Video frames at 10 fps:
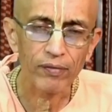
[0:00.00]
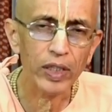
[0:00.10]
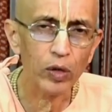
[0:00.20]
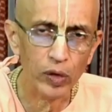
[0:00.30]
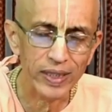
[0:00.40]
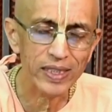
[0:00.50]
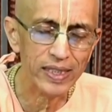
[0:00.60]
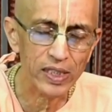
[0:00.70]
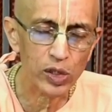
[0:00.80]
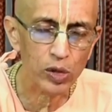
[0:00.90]
We are going to
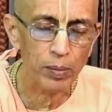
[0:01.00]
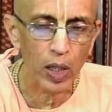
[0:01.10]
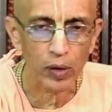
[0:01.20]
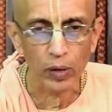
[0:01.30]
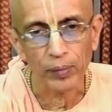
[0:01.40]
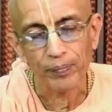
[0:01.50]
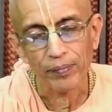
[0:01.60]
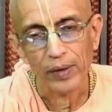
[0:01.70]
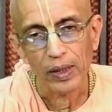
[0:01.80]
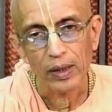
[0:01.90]
discuss tomorrow
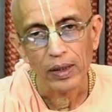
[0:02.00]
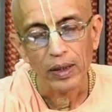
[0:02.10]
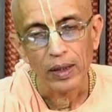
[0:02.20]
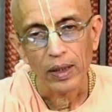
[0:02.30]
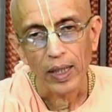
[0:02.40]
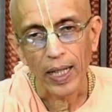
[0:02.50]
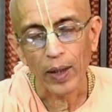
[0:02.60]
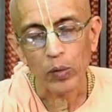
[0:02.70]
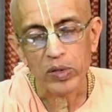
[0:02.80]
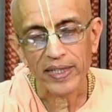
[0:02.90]

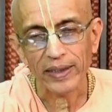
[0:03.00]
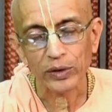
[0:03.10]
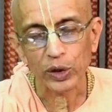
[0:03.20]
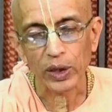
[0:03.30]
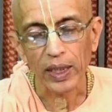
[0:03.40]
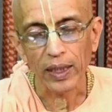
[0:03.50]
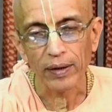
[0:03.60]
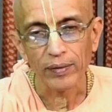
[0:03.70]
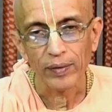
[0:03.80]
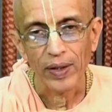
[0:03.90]
how such
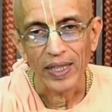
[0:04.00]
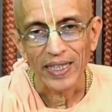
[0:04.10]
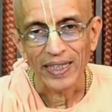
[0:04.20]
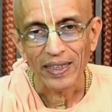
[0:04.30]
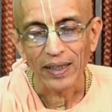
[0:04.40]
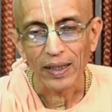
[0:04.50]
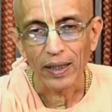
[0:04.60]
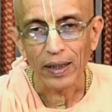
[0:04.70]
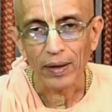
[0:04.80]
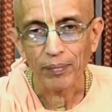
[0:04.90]
uh,
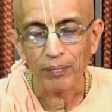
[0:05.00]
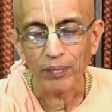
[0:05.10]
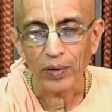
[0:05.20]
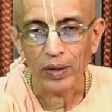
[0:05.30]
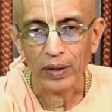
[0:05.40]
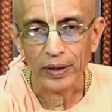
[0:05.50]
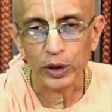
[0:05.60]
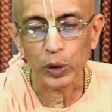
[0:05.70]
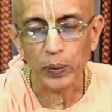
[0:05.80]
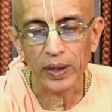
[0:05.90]
uh,
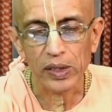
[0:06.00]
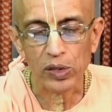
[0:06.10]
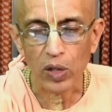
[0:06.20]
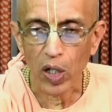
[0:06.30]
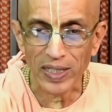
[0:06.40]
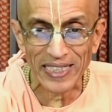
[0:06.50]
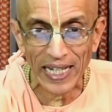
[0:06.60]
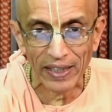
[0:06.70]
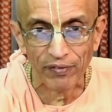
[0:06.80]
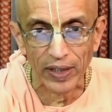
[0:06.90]
rituals or
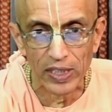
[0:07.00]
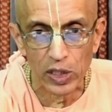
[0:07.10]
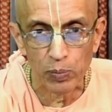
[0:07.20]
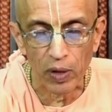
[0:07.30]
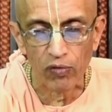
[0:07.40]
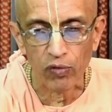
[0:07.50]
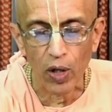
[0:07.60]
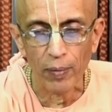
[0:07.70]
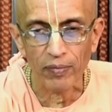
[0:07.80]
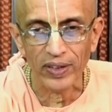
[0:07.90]
sacrifices
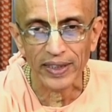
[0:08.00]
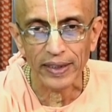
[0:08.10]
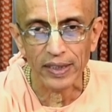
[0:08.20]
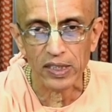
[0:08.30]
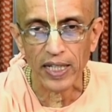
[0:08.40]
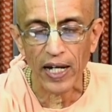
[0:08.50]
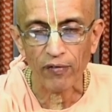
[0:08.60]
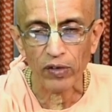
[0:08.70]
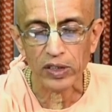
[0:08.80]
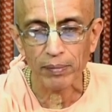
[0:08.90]
performed with a
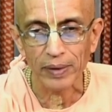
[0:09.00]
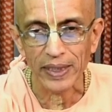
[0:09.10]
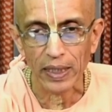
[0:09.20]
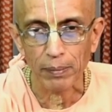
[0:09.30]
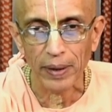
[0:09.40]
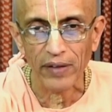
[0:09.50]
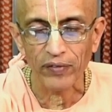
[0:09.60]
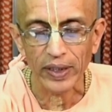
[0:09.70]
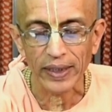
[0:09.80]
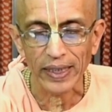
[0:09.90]
desire for some material
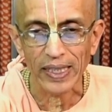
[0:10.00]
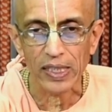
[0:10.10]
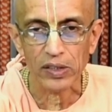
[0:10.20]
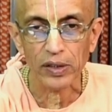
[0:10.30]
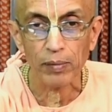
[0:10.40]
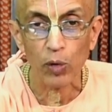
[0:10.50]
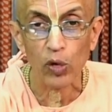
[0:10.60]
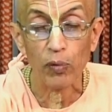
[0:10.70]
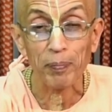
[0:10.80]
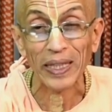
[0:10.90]
benefit is in the
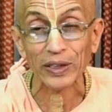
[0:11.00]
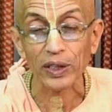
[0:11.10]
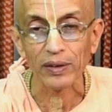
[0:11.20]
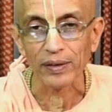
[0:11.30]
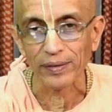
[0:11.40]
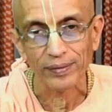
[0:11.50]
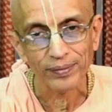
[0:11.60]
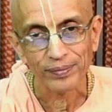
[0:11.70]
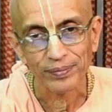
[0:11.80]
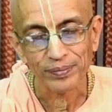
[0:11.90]
mode of passion.
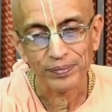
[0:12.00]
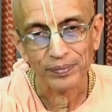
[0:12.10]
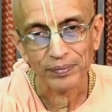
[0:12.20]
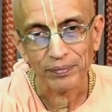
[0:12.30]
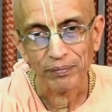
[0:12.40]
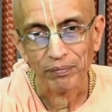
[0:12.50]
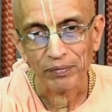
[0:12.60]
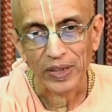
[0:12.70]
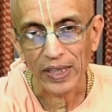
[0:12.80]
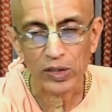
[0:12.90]

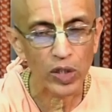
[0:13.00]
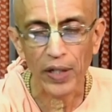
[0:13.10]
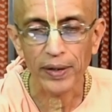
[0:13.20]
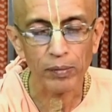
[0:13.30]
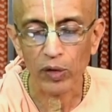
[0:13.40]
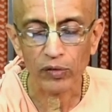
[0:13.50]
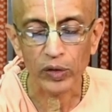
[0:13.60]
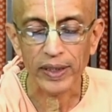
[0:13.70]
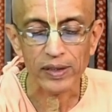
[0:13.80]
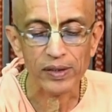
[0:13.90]
It is not in the mode of
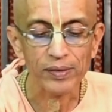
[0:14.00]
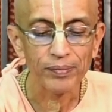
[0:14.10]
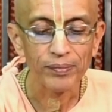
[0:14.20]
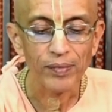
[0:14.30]
goodness.